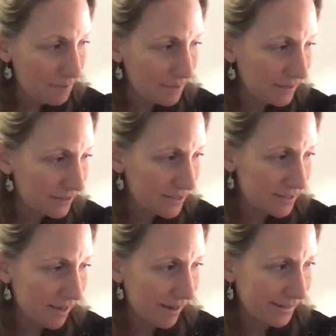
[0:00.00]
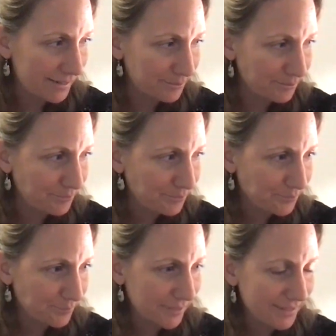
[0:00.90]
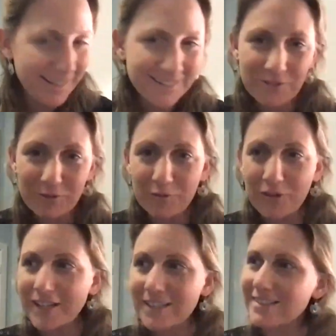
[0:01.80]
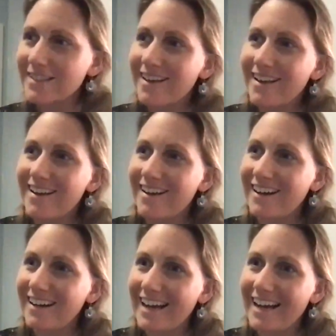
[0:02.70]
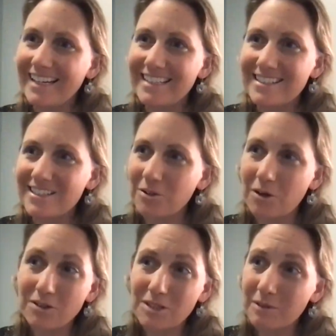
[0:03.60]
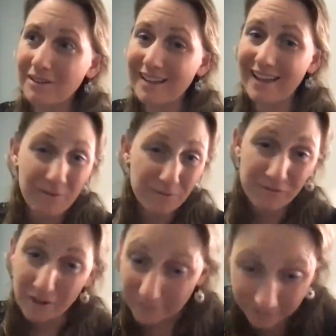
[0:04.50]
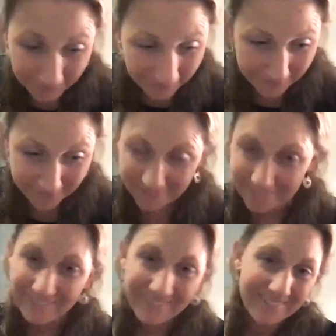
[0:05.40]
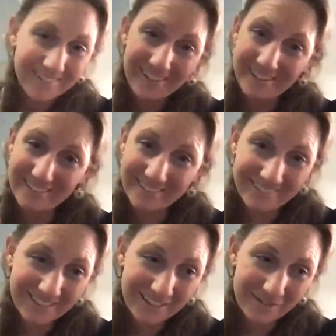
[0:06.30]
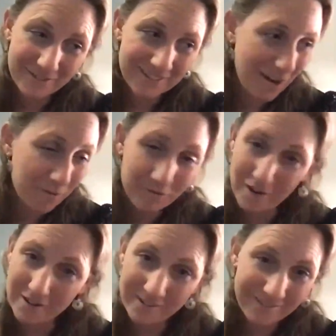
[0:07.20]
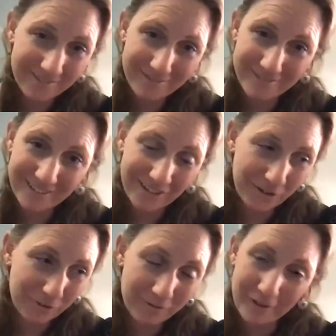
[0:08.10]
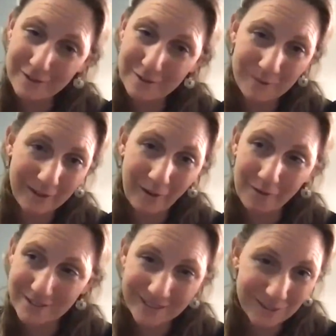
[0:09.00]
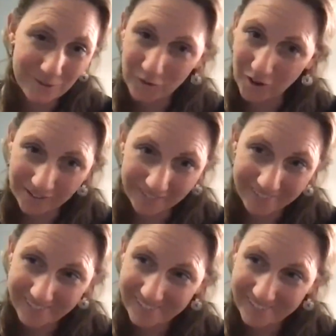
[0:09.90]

I mean, there's lots of advice. I guess, ultimately have fun. And if it's not fun, find something else that's fun.